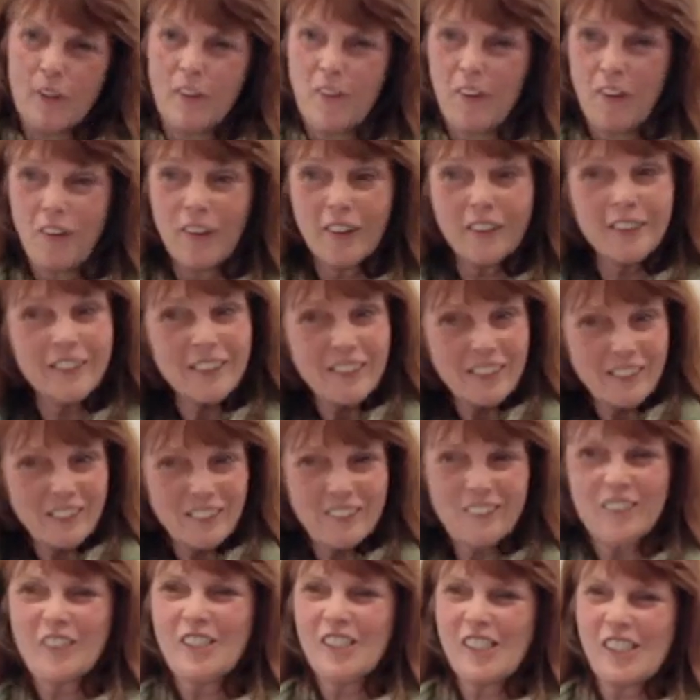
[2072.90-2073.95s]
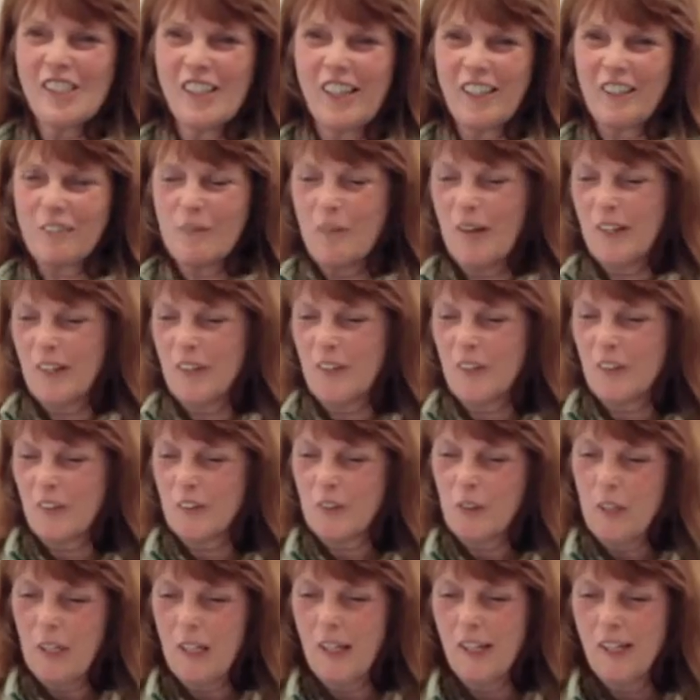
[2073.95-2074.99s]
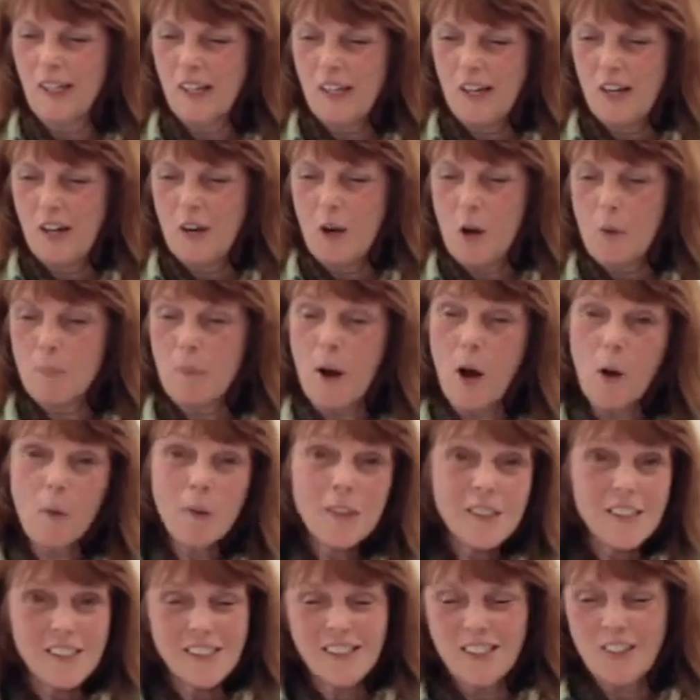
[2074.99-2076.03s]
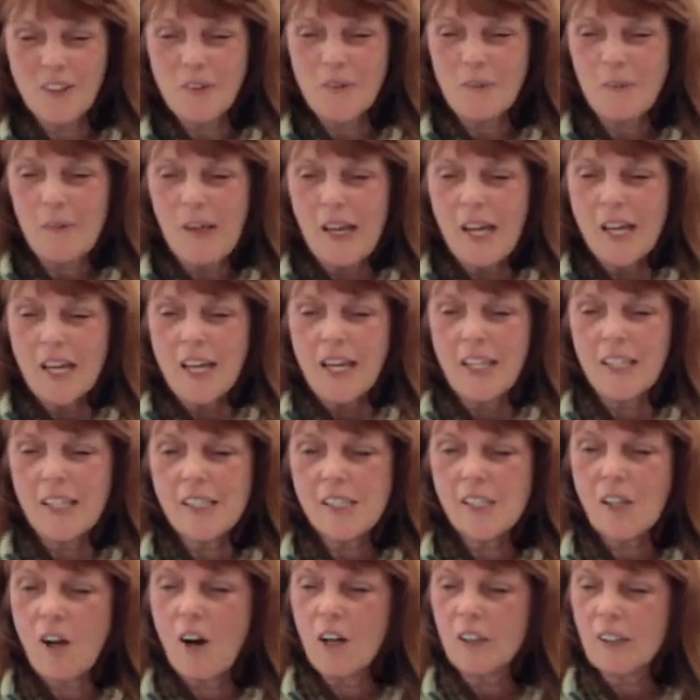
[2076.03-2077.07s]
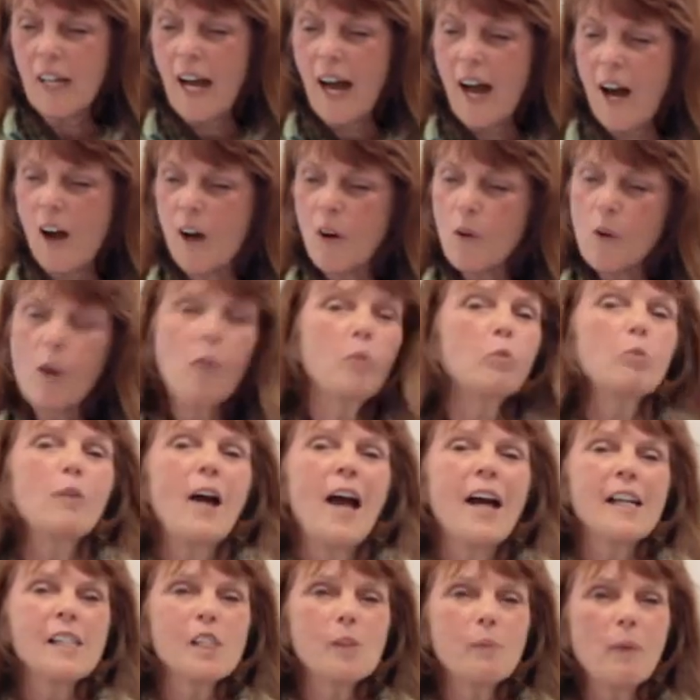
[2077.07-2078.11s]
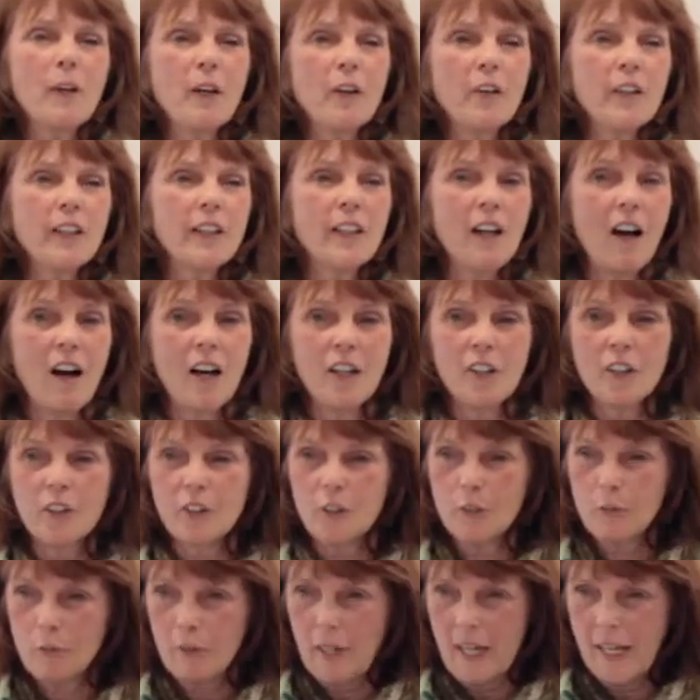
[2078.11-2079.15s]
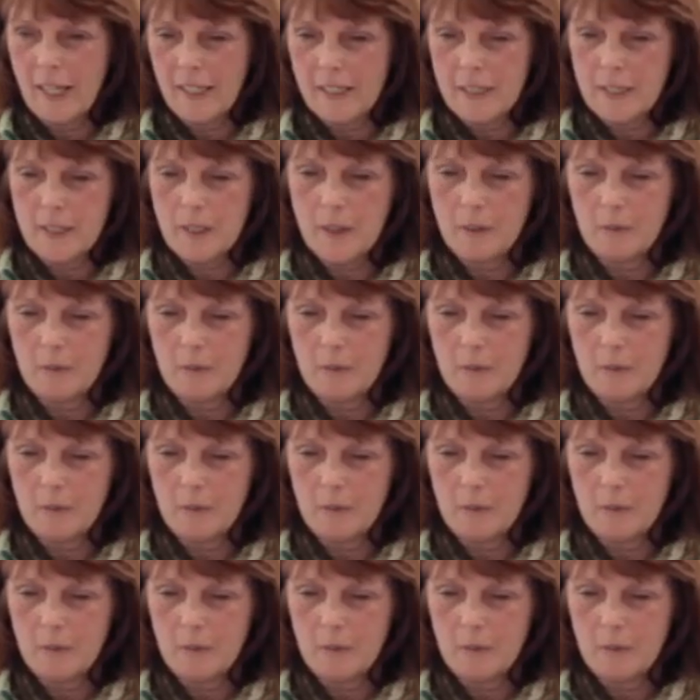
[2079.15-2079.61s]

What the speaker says: there, just like my other poets. And it's called How Raspberry Got Her Red.